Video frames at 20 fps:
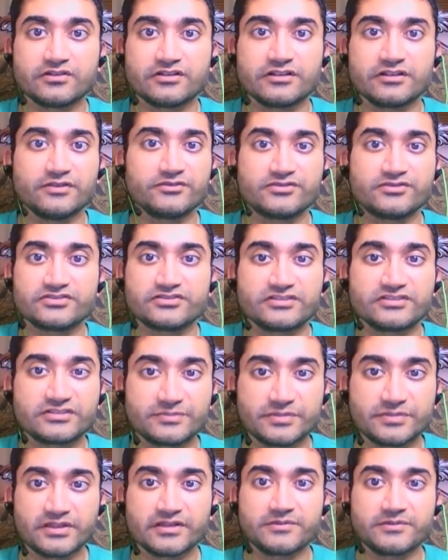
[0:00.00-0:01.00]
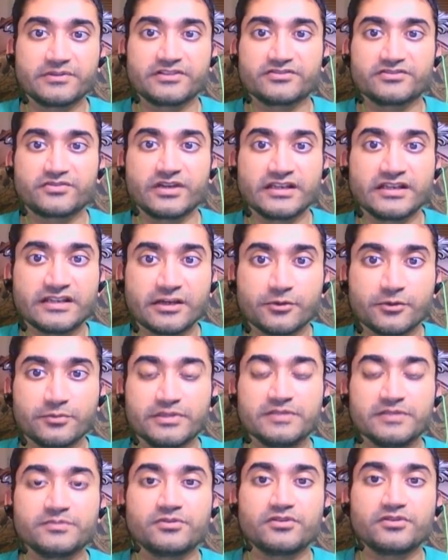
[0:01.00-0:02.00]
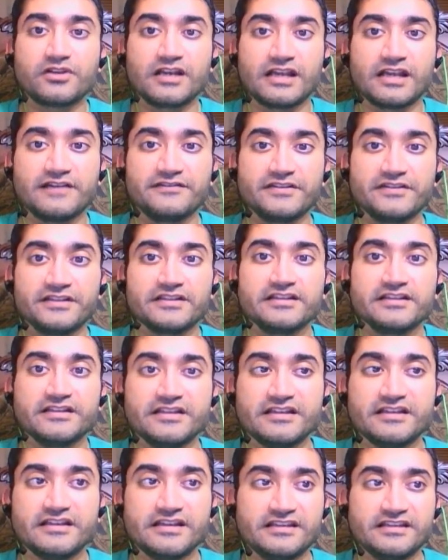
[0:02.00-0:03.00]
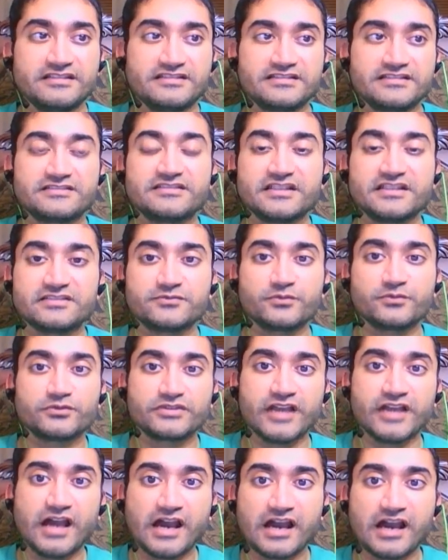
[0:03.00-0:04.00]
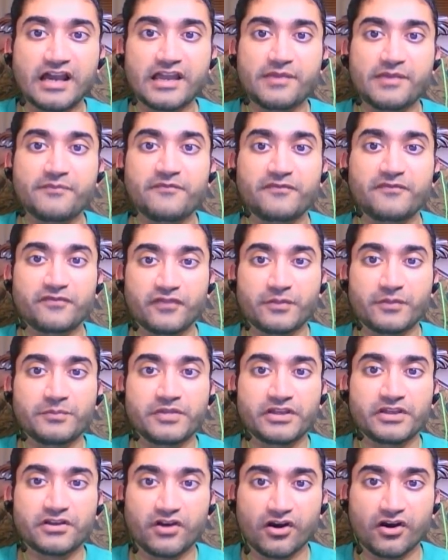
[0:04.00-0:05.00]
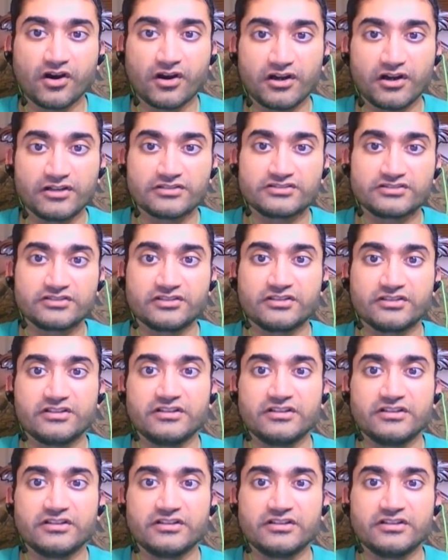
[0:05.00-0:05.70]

it'll just disappear because right now people are having a successful time flipping cards,